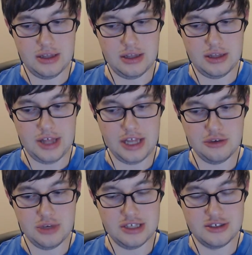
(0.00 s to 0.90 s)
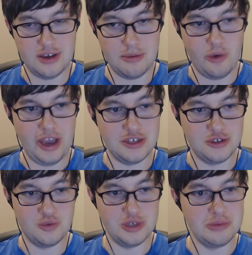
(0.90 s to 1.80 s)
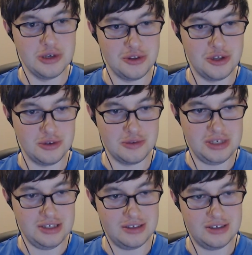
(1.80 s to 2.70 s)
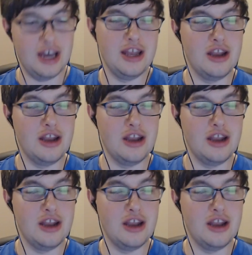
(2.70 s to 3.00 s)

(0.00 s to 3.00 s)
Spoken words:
then you need some way to rebuild those pieces, and